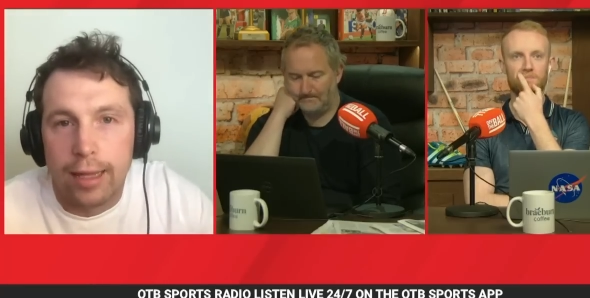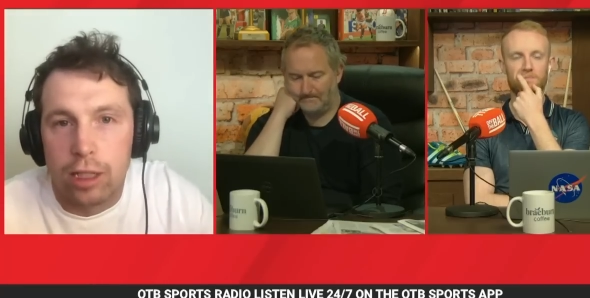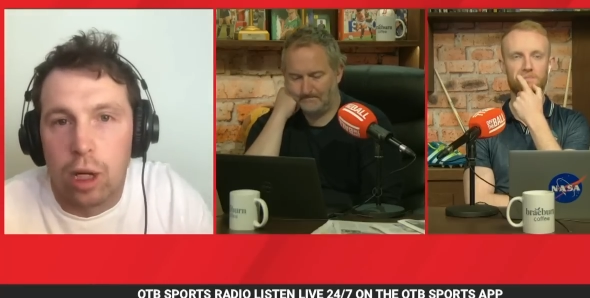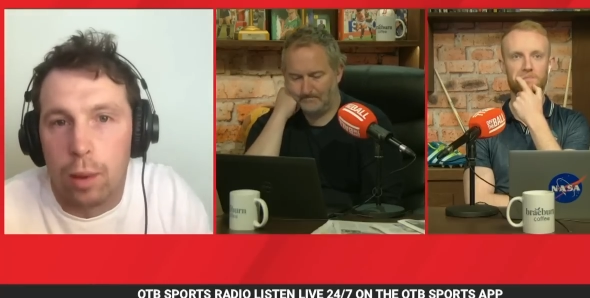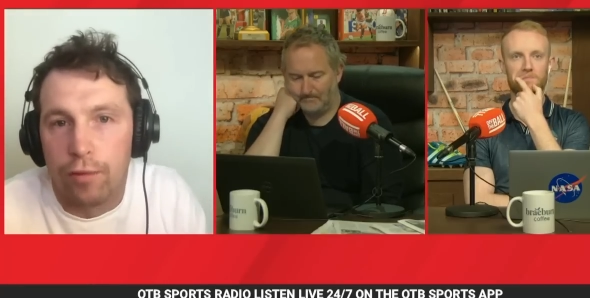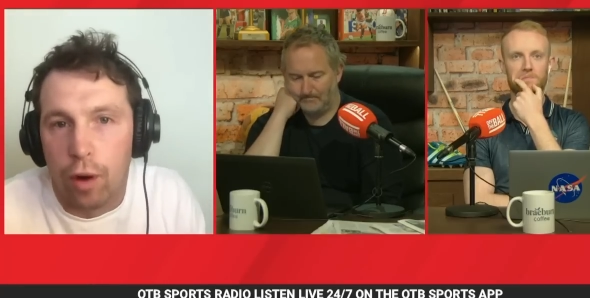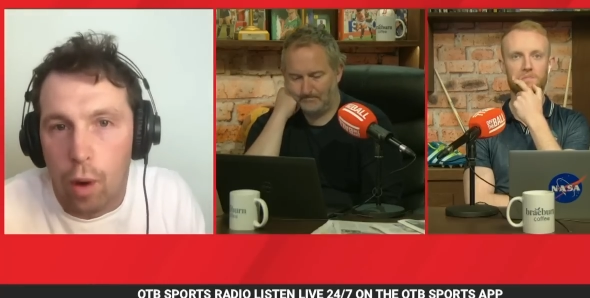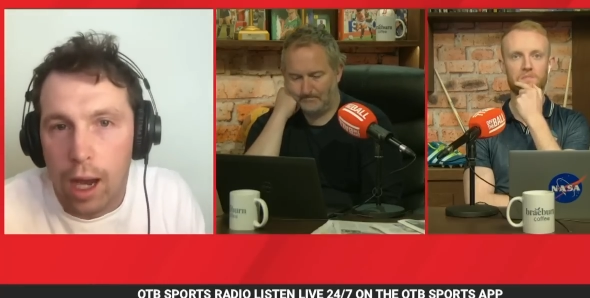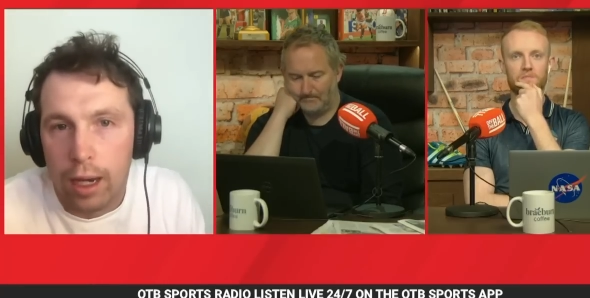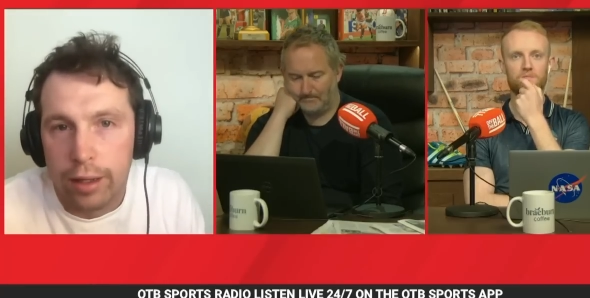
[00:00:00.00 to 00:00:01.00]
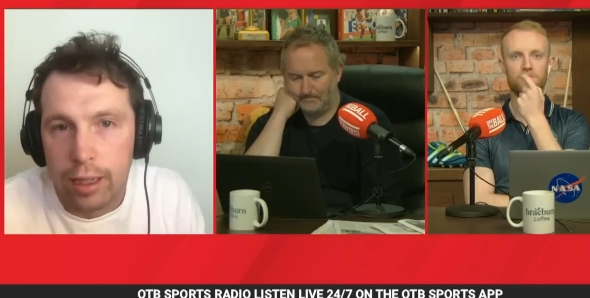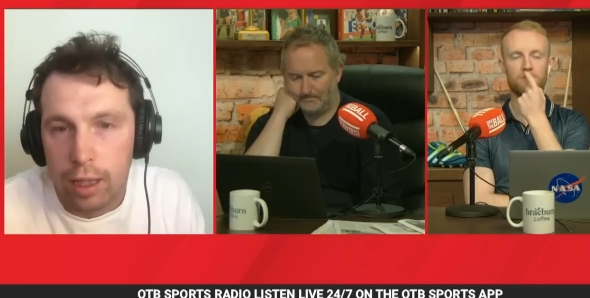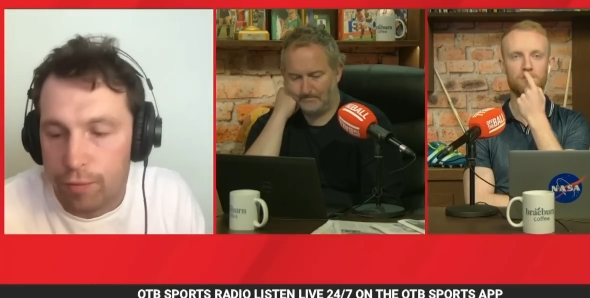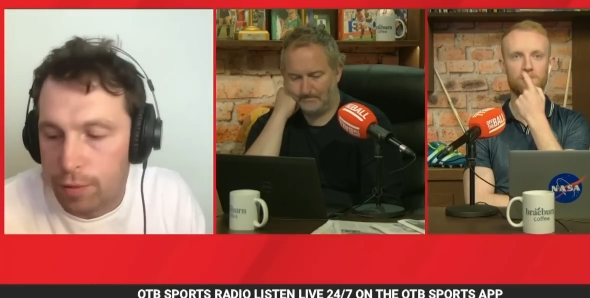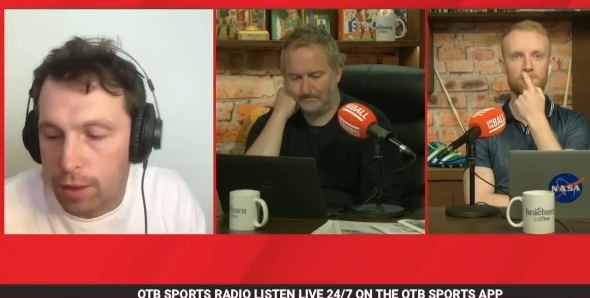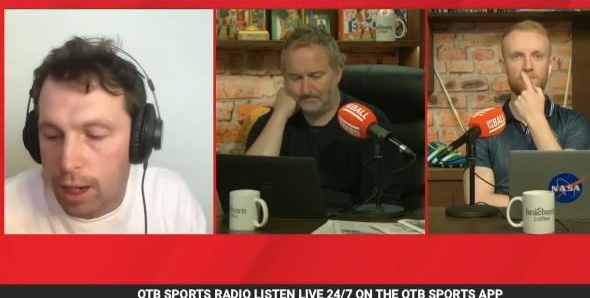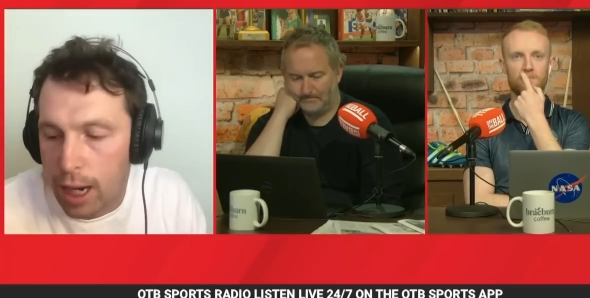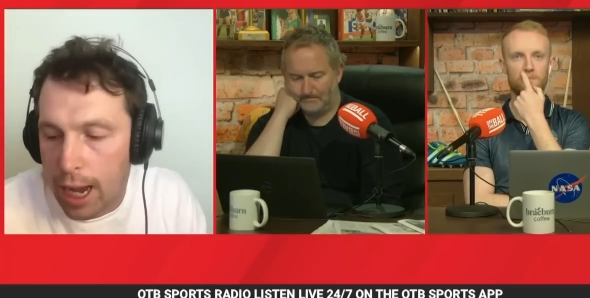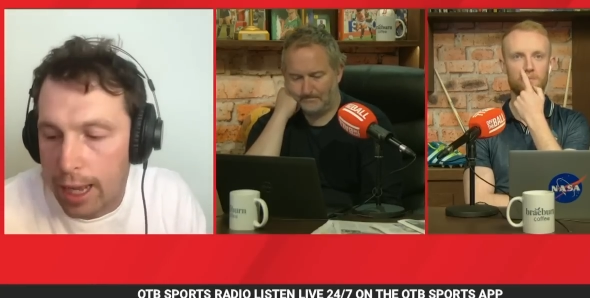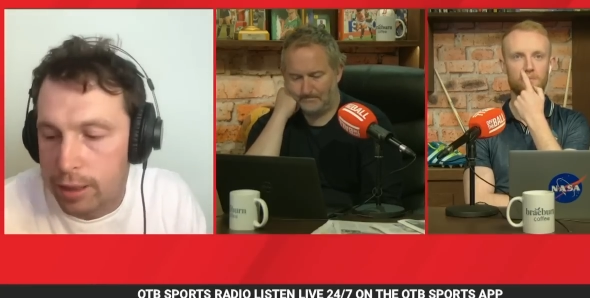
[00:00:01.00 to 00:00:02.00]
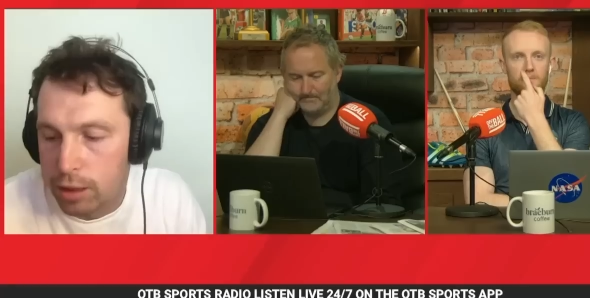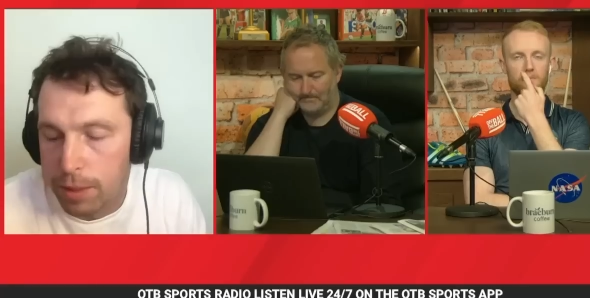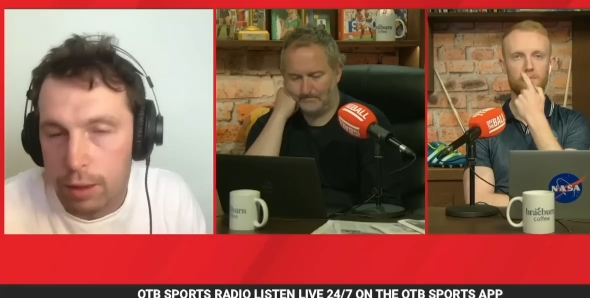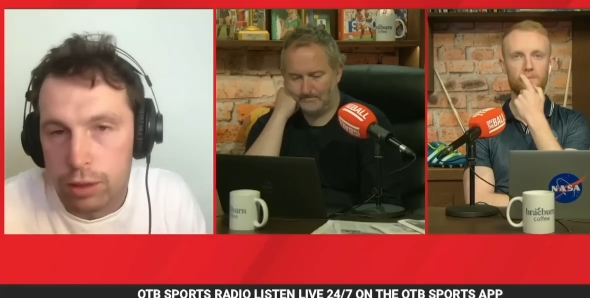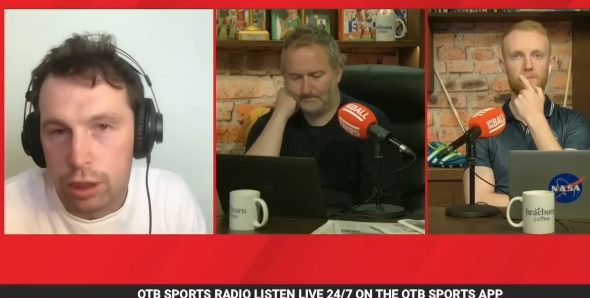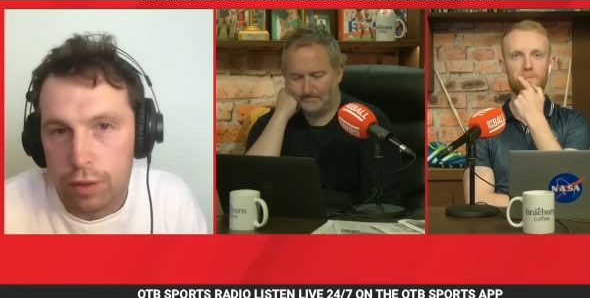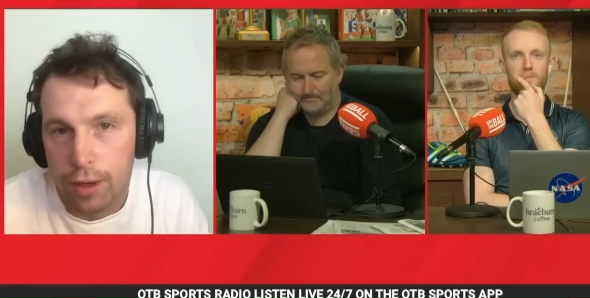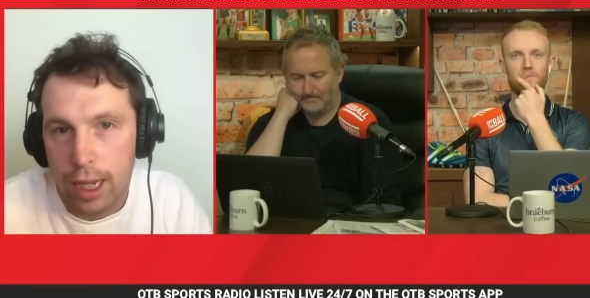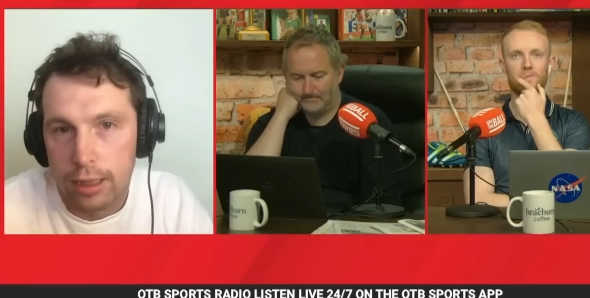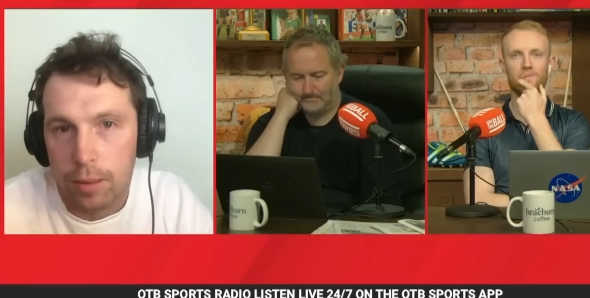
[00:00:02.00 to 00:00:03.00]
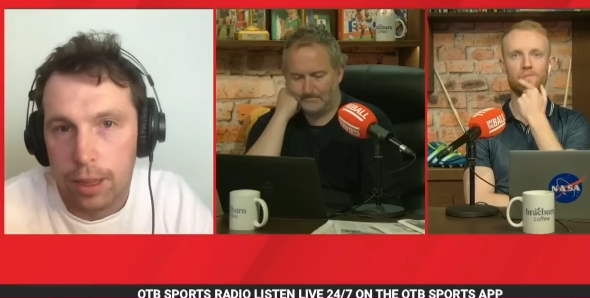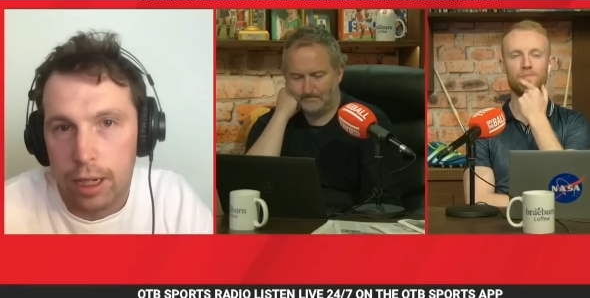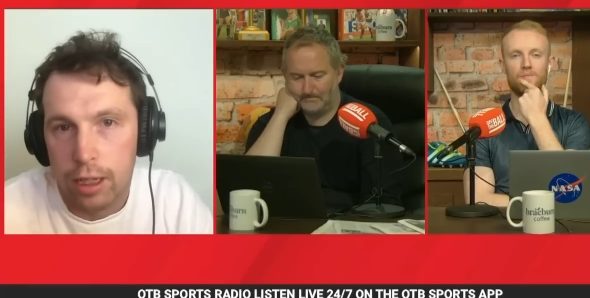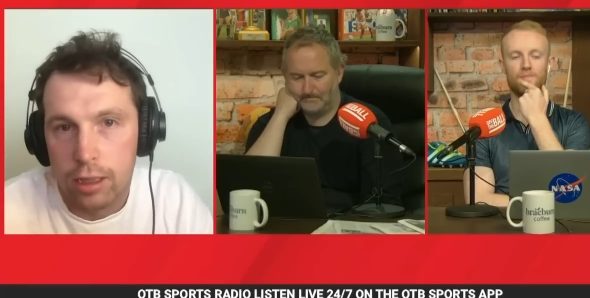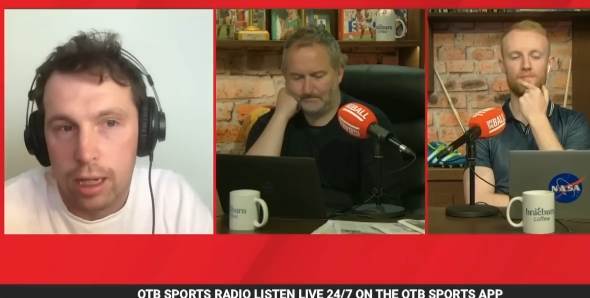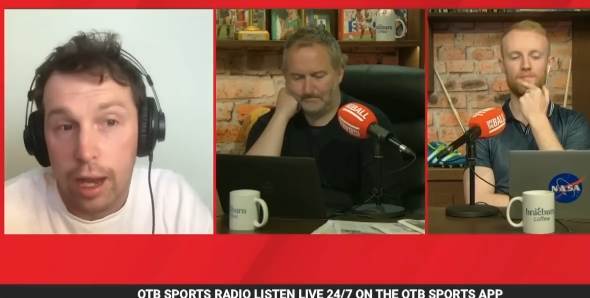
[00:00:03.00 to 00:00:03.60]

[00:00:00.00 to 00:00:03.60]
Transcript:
Speaker 1: of had this coming for a while. I think they've they kind of had some big results over the last couple of years.